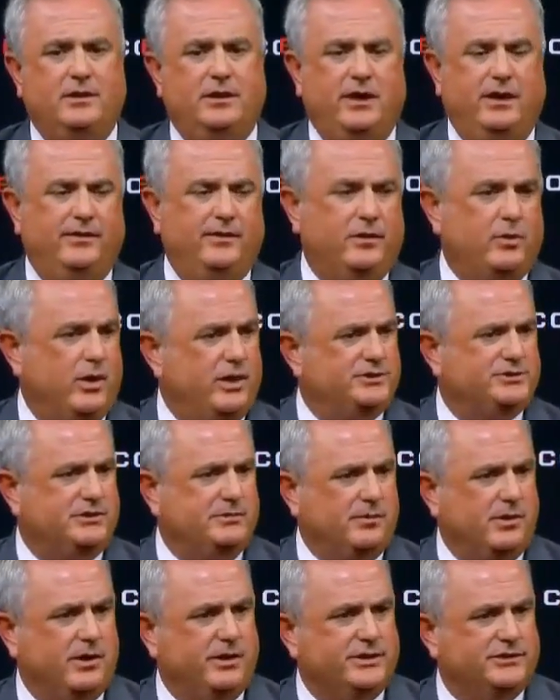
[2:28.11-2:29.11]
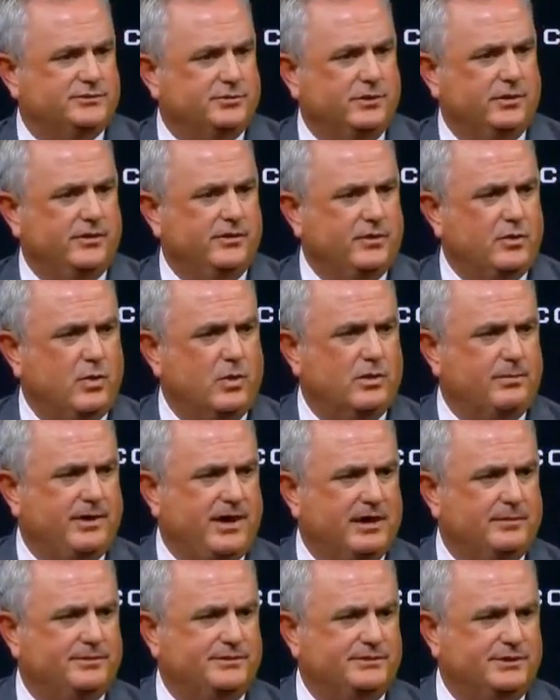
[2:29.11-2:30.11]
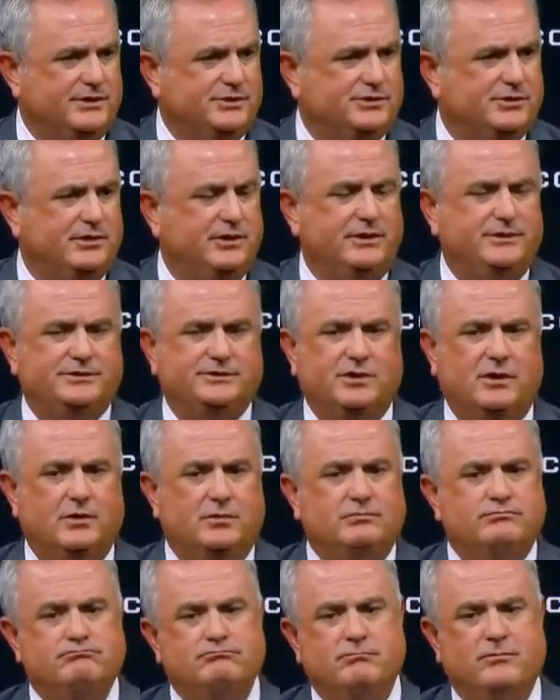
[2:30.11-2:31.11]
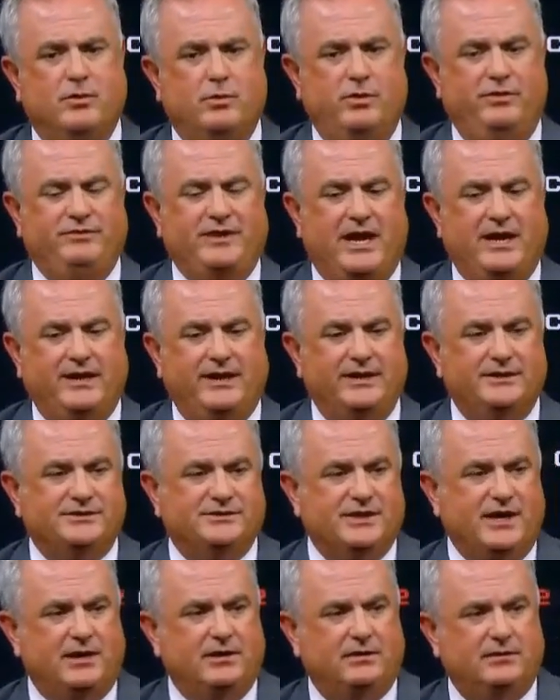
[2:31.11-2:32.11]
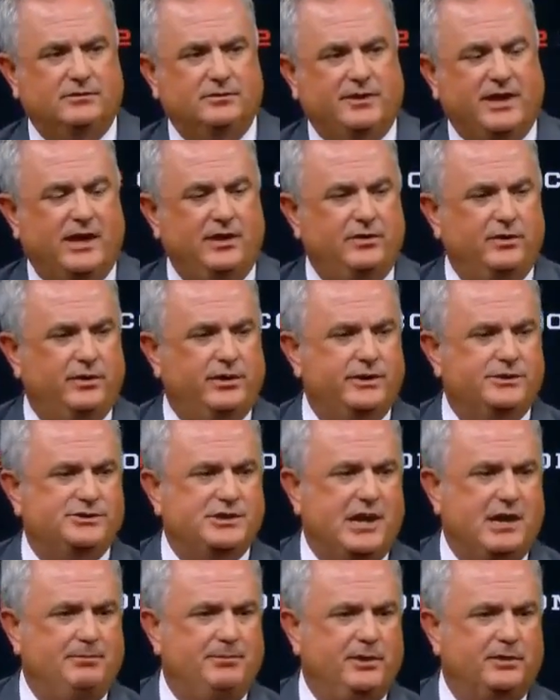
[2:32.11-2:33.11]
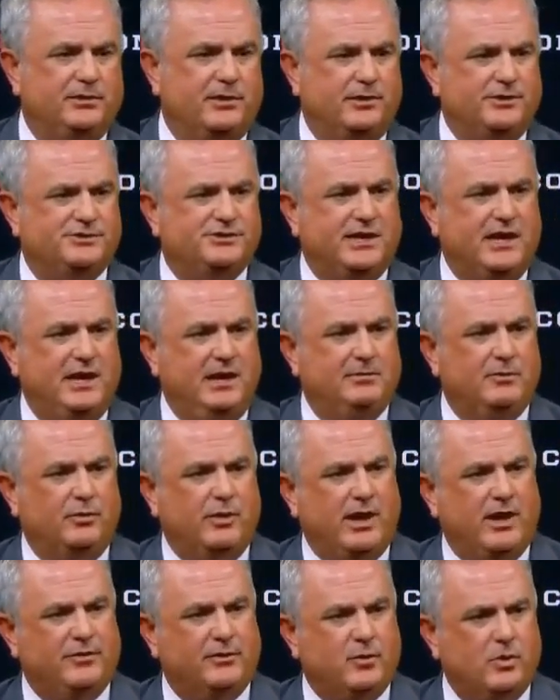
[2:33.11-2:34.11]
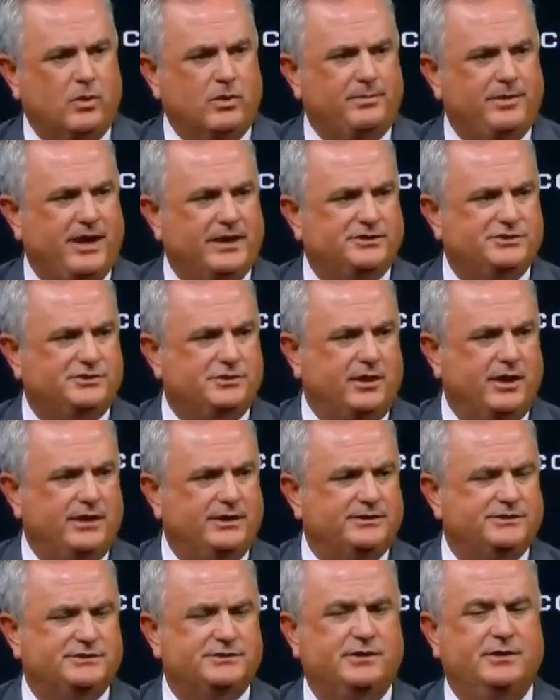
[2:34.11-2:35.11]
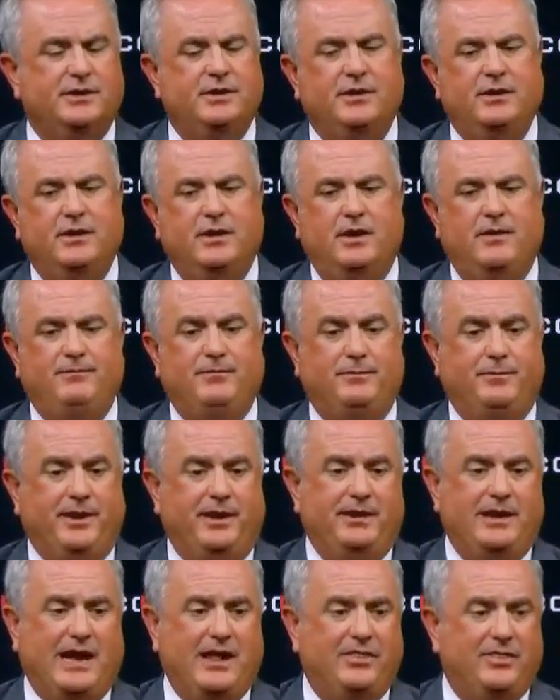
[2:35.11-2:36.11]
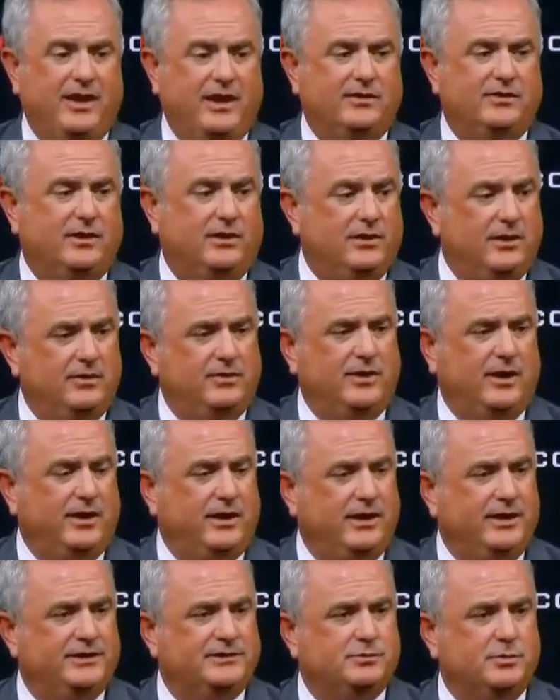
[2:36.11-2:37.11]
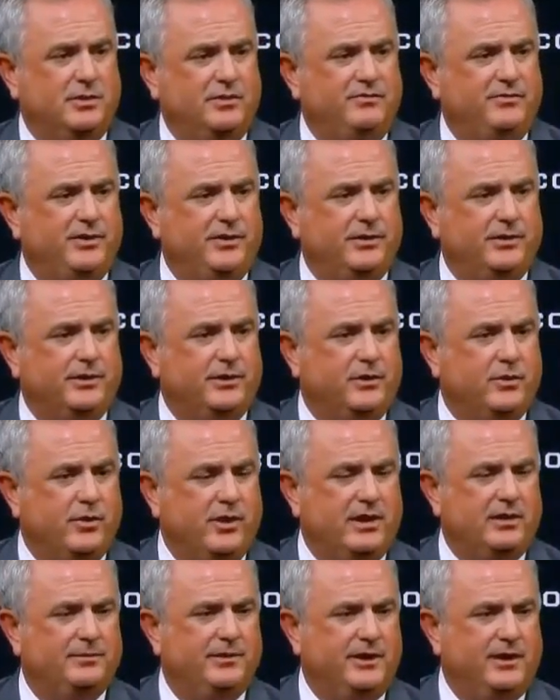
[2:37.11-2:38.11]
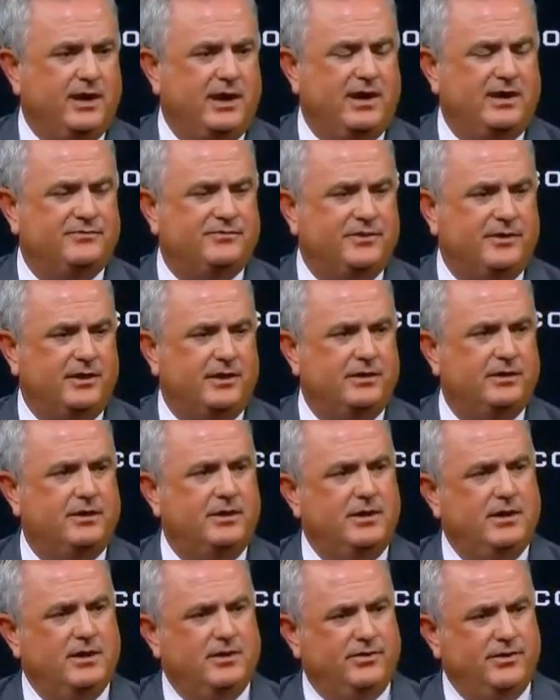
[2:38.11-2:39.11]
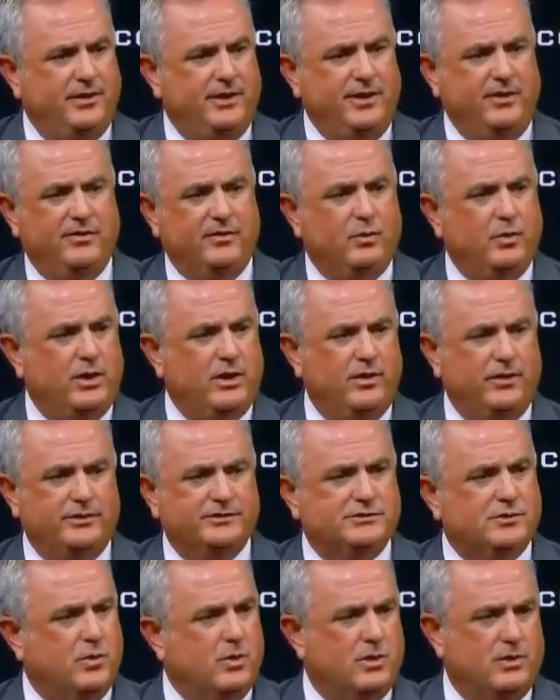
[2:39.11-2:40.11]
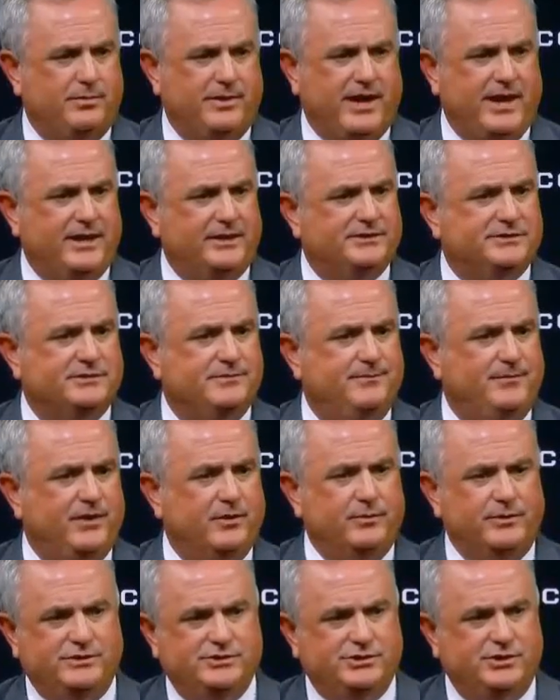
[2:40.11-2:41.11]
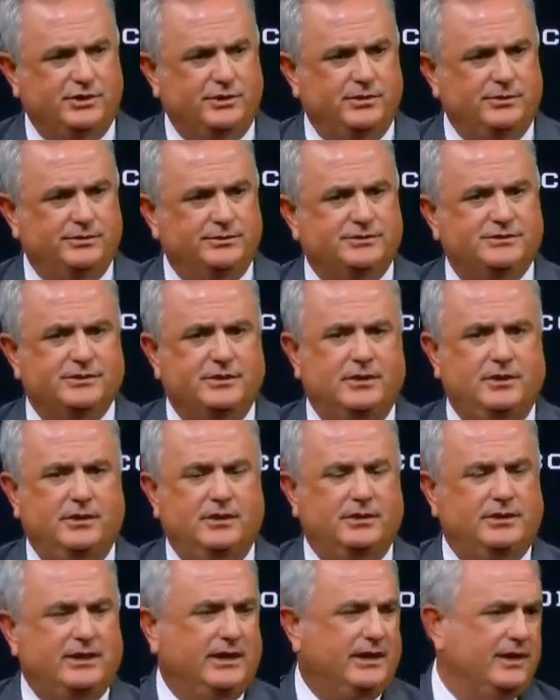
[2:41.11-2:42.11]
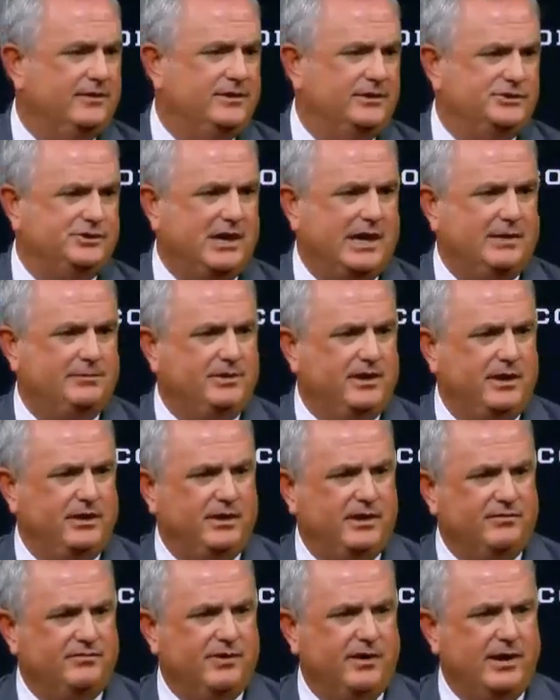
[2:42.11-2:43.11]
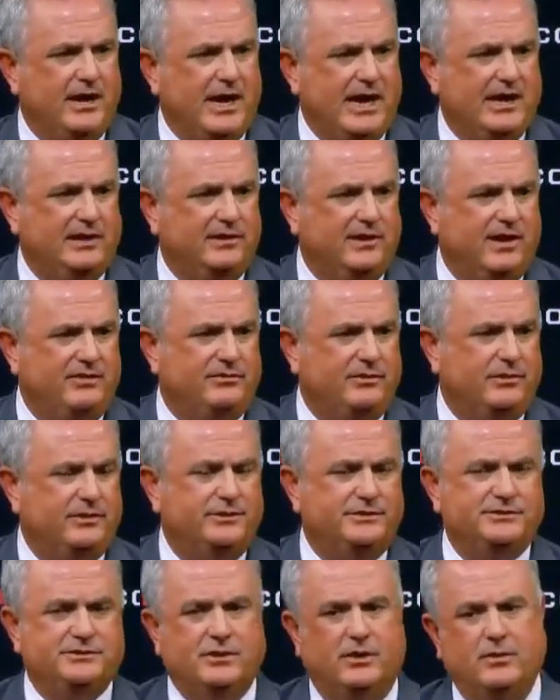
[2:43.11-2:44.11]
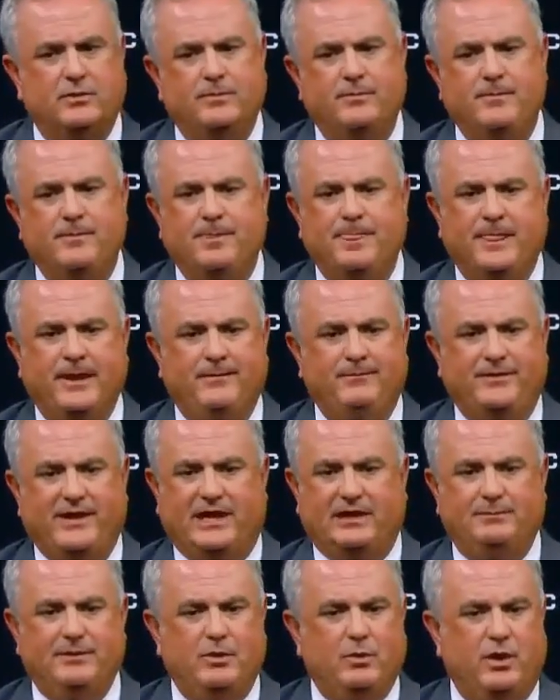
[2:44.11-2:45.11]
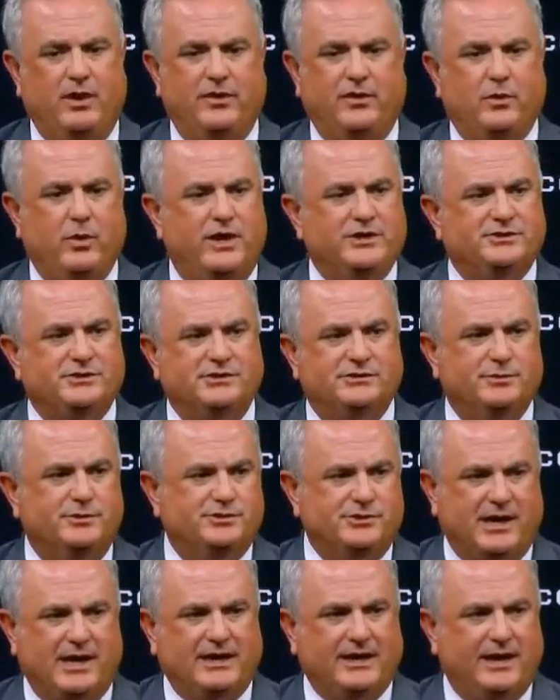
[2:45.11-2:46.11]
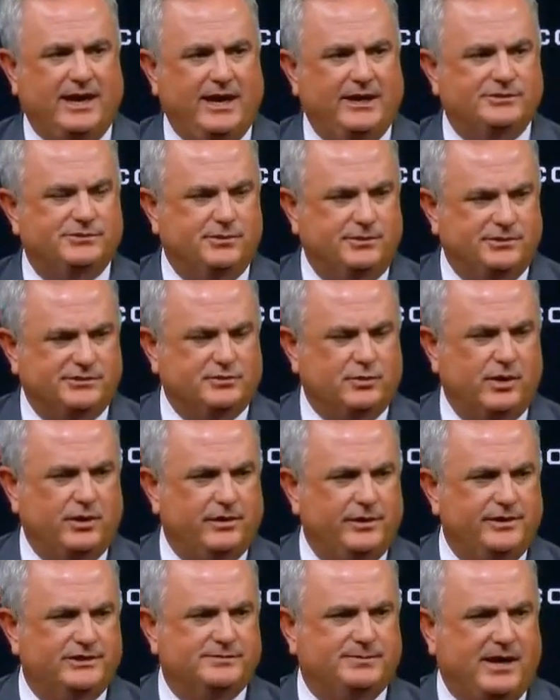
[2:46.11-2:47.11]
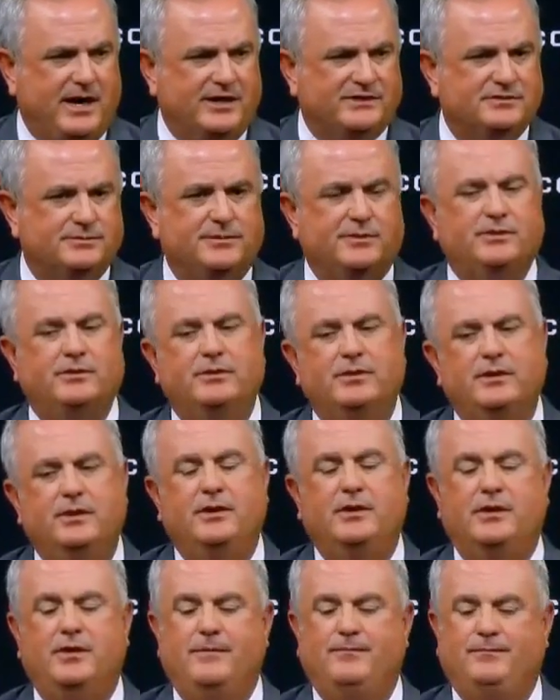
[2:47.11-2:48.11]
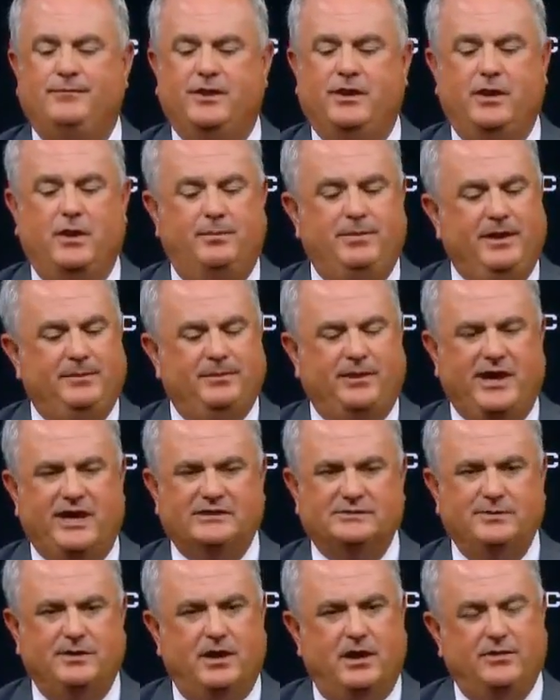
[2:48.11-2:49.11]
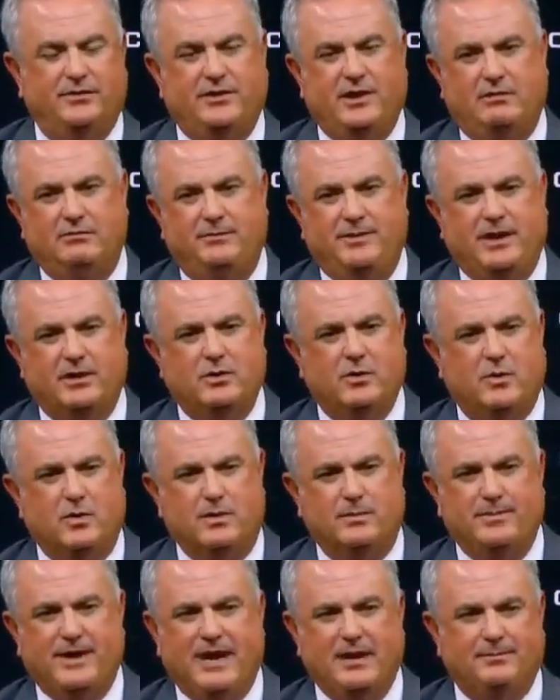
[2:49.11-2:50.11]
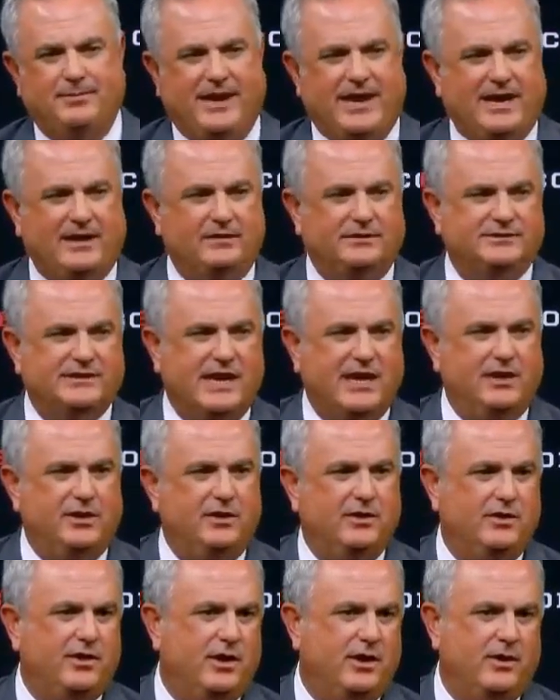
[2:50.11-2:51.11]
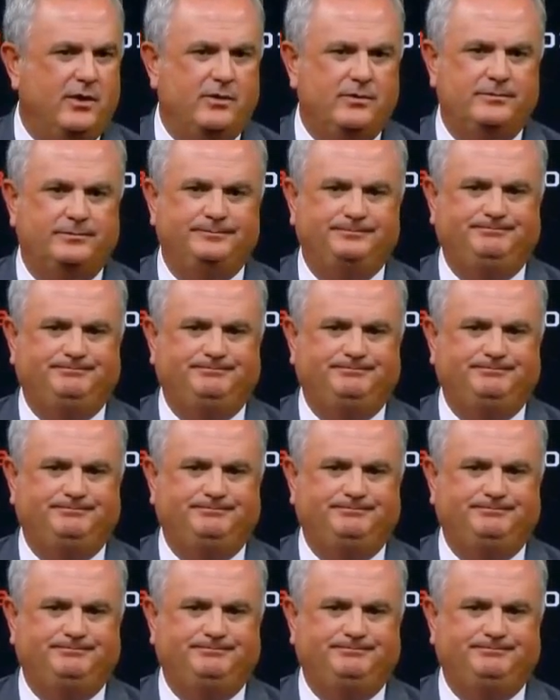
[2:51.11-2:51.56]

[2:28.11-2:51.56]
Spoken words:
And the question mark is really the quarterback position. And so we've got to get settled. We've got to do a good job building our scheme around the quarterback strengths. But I think the good thing is we feel incredibly confident that either one of those quarterbacks that we choose can get the job done at a very high level. And so that'll be one of the questions we try to get answered as quickly as possible. You know, people ask me all the time about quarterback battles. How do you know?